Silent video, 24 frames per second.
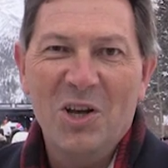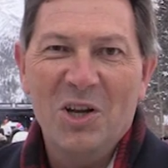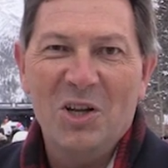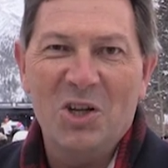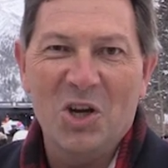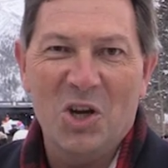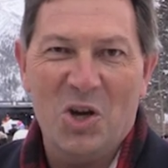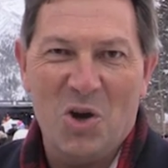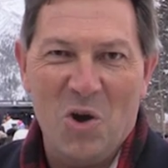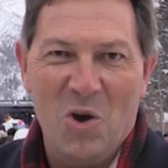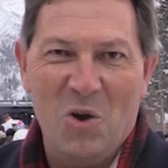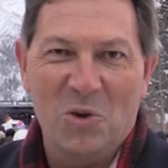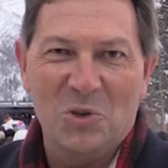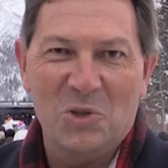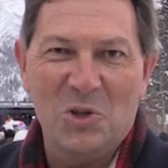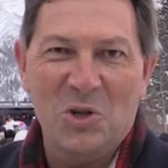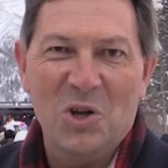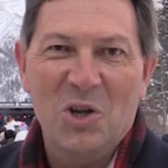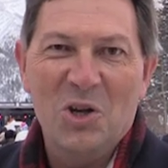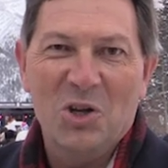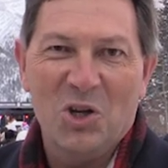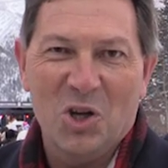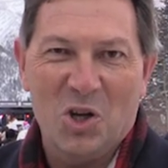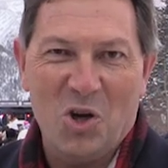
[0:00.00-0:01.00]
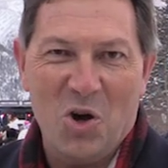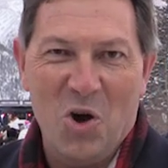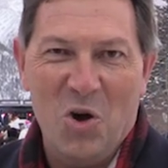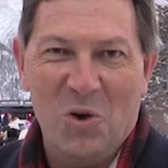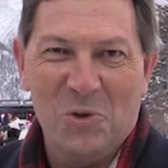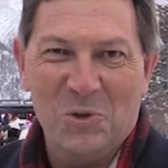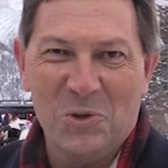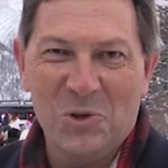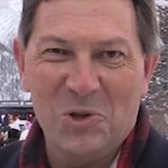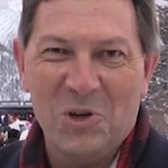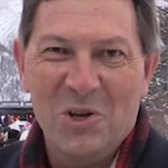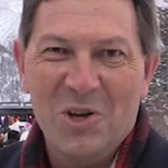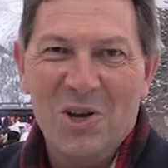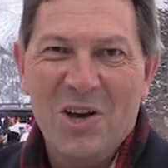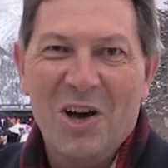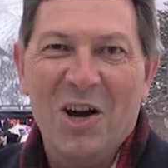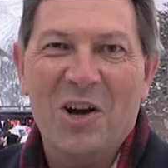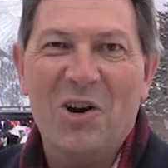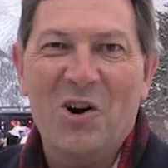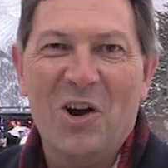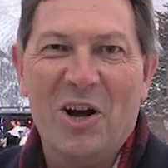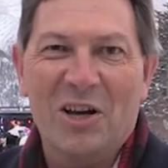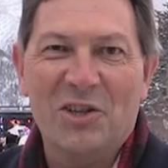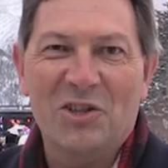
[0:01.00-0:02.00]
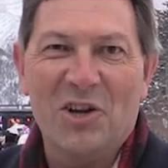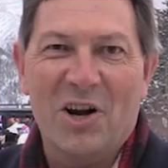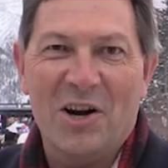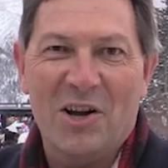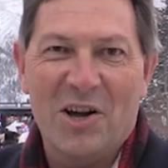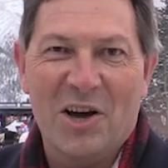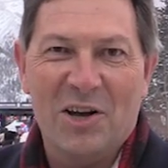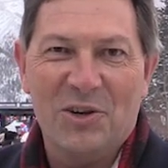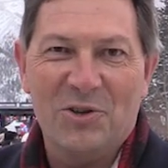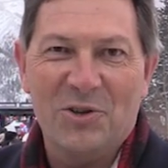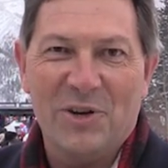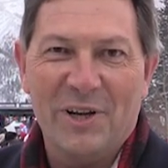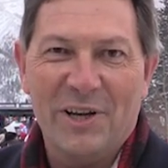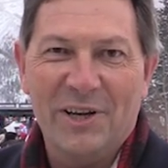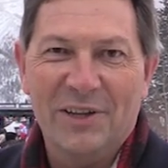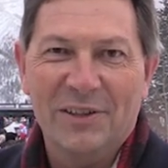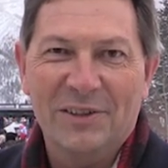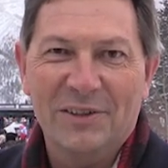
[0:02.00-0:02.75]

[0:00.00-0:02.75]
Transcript: to coast to coast across our country.